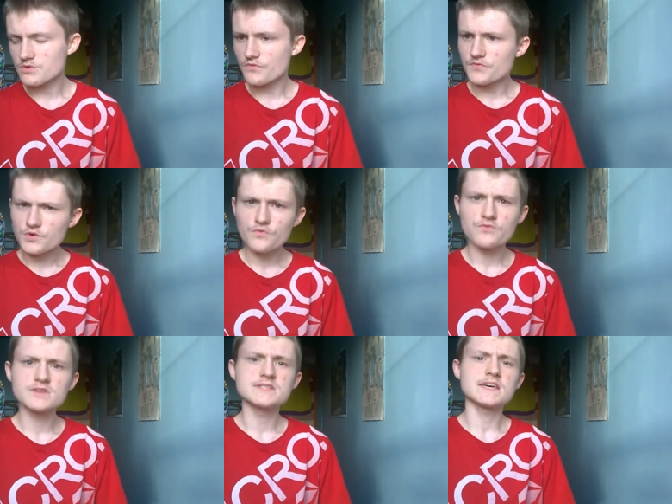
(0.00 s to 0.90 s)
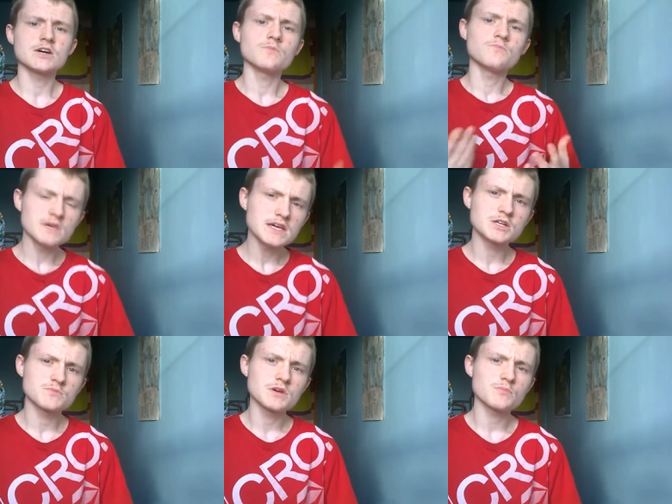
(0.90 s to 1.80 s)
But feel free to help me
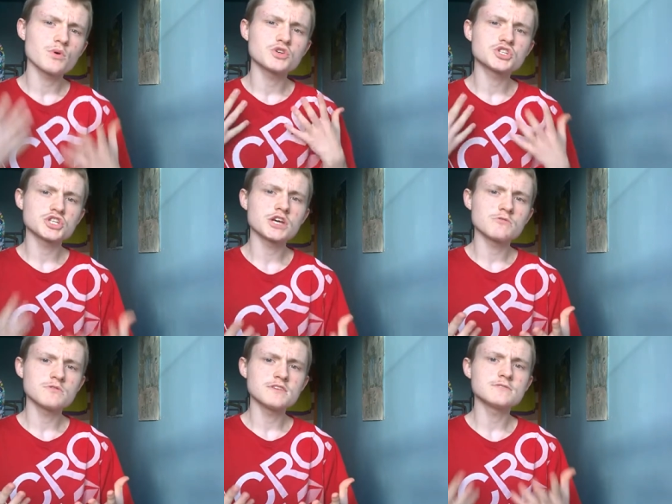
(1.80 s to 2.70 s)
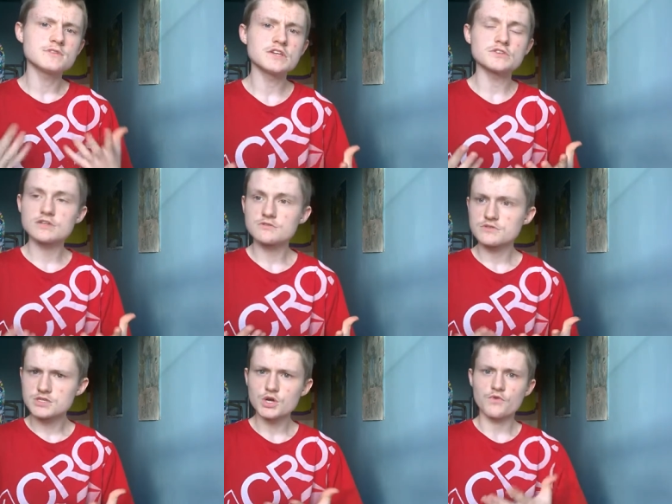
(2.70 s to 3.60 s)
out a bit by sharing these videos out
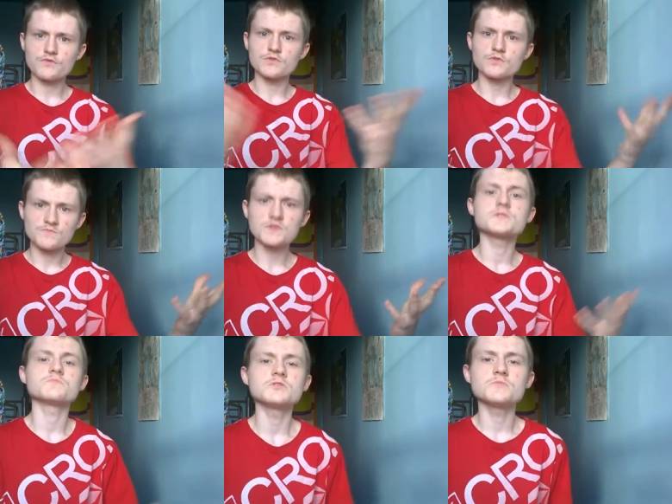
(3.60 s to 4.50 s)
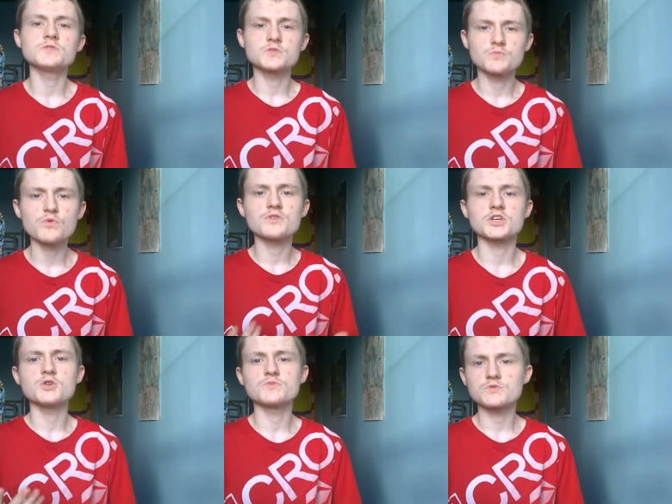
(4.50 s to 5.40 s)
yourself, you know. It gives me a bit of support and
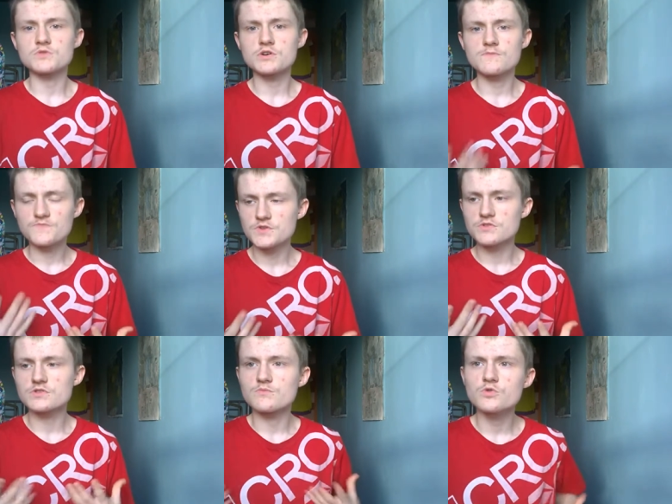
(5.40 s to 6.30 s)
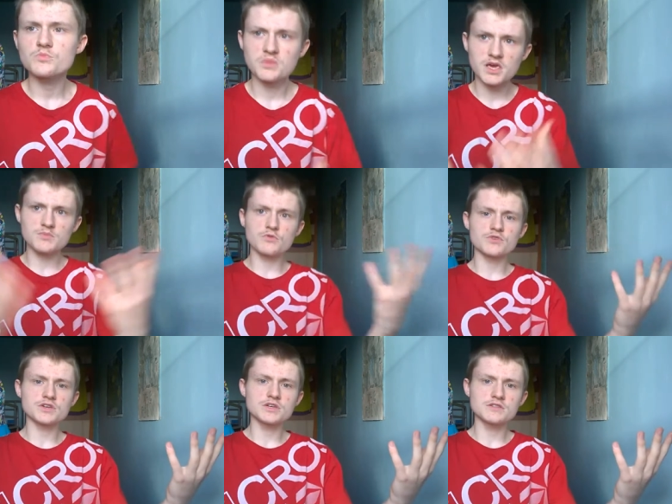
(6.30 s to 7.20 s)
help as well. You know, the more people
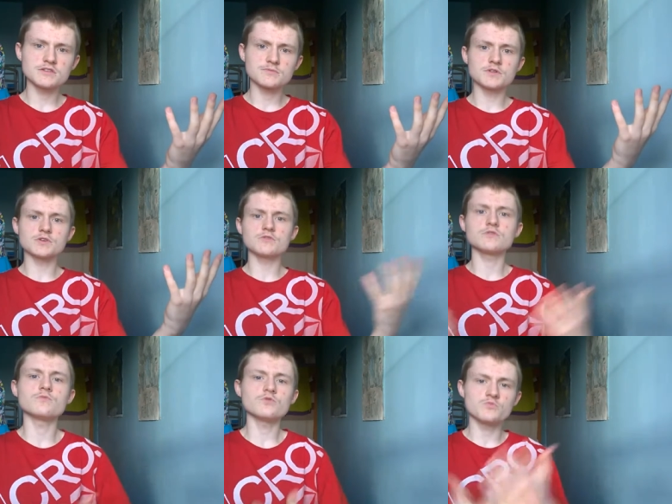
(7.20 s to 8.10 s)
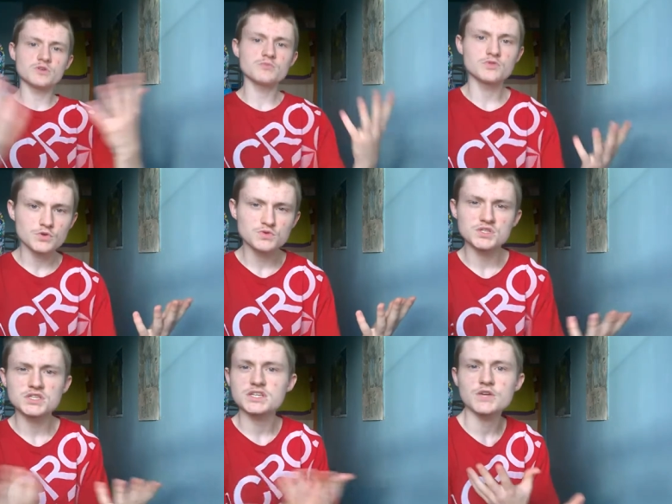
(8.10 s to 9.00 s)
hear this video, the more people
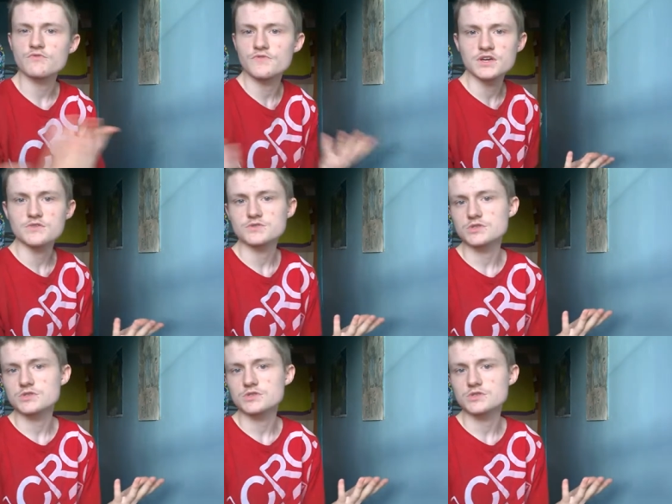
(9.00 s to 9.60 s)
notice it and everything else.